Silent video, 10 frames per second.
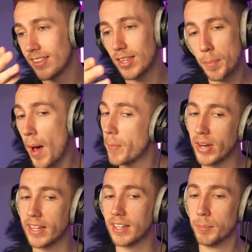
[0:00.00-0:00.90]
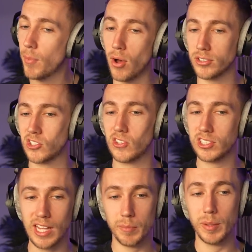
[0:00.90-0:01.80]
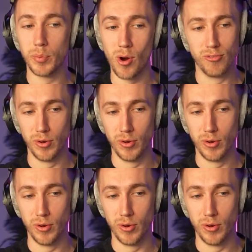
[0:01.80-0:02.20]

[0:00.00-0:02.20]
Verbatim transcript: the public mocked the semi-pro